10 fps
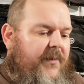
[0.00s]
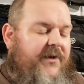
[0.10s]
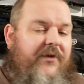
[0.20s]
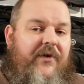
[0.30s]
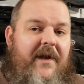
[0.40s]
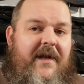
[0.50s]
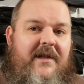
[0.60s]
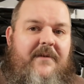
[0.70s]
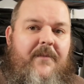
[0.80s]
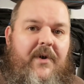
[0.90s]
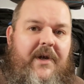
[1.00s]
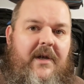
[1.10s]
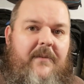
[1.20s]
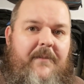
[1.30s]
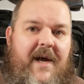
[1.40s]
But to try and get the
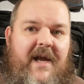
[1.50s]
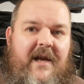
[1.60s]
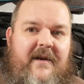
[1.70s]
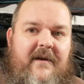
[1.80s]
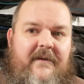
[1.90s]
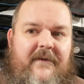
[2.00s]
money back